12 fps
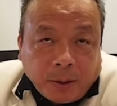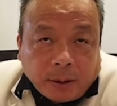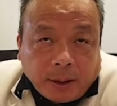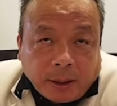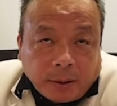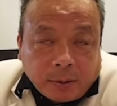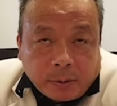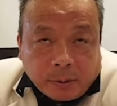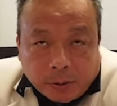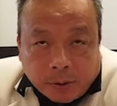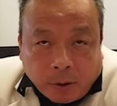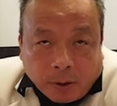
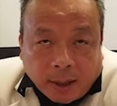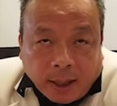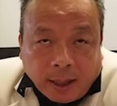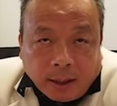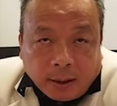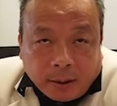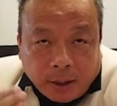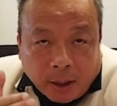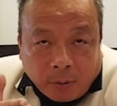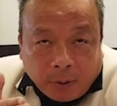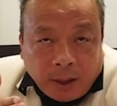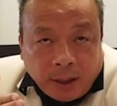then Sora,
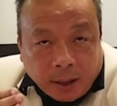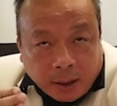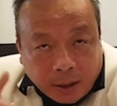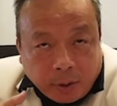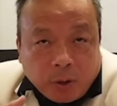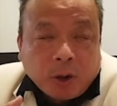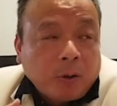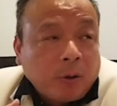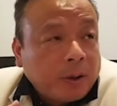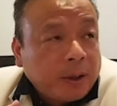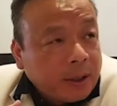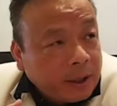Dauki, New Shillong.